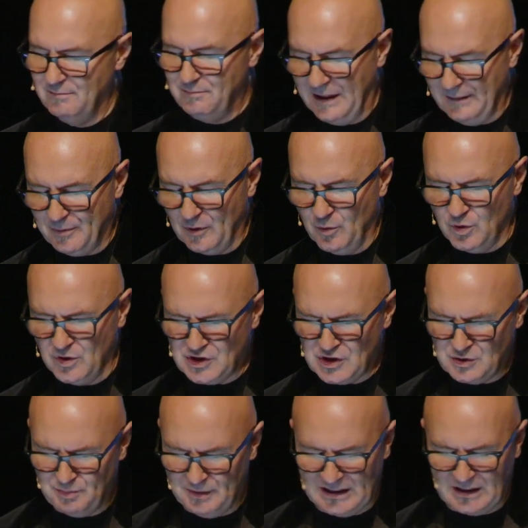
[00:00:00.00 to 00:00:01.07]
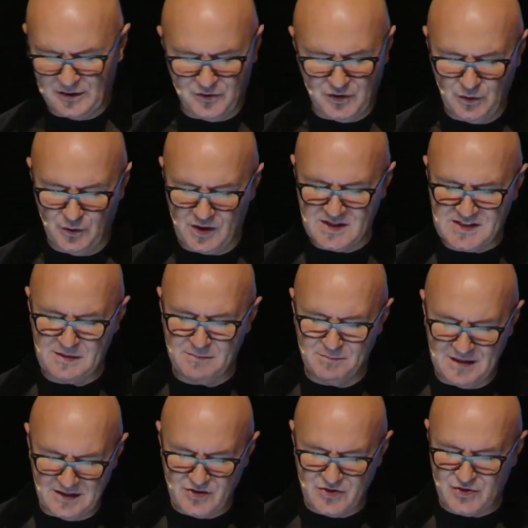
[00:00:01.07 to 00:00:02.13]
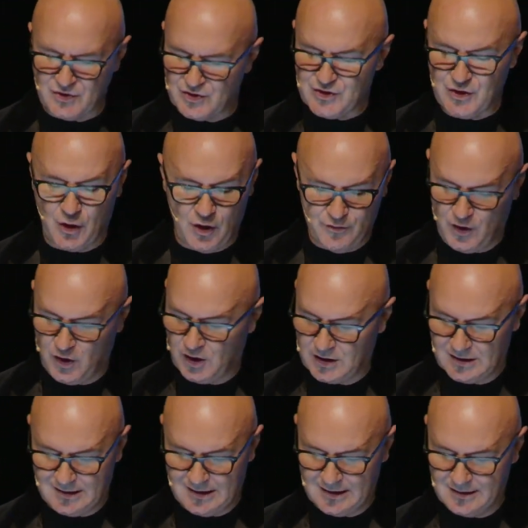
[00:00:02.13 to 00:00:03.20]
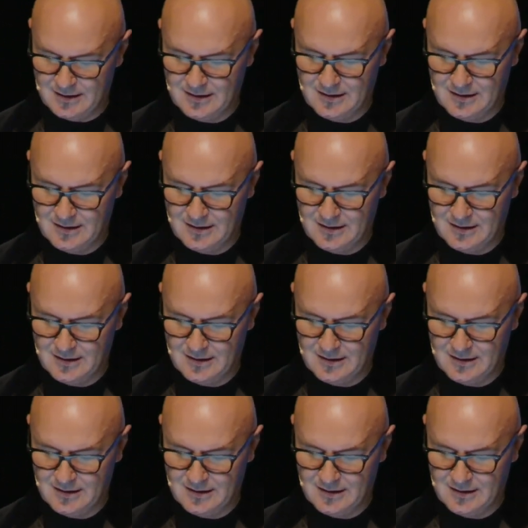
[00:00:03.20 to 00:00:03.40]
People will speak of you as the ministers of our God.